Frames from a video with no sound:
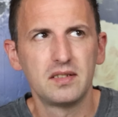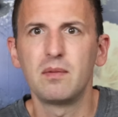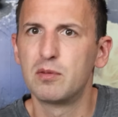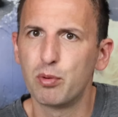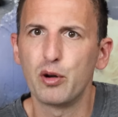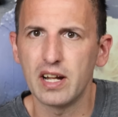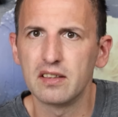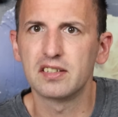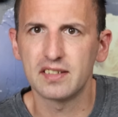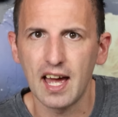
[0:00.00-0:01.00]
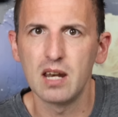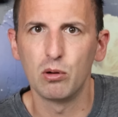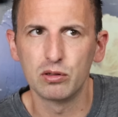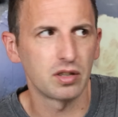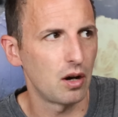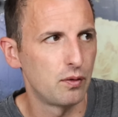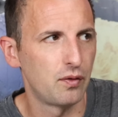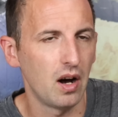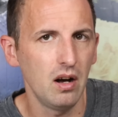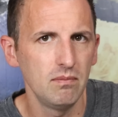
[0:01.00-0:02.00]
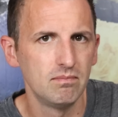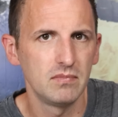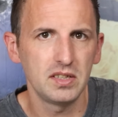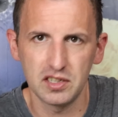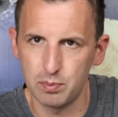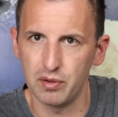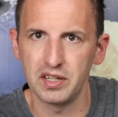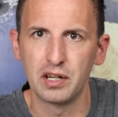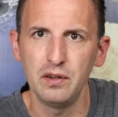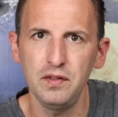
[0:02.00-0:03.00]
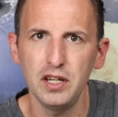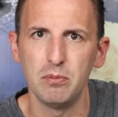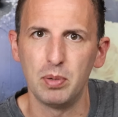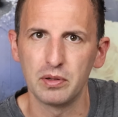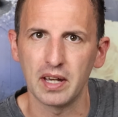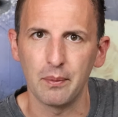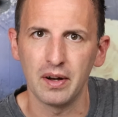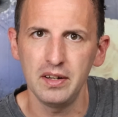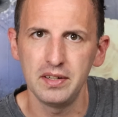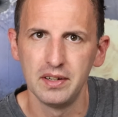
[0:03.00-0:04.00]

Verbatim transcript: Seems pretty understandable so far. This is pretty good for you, Phuket Word.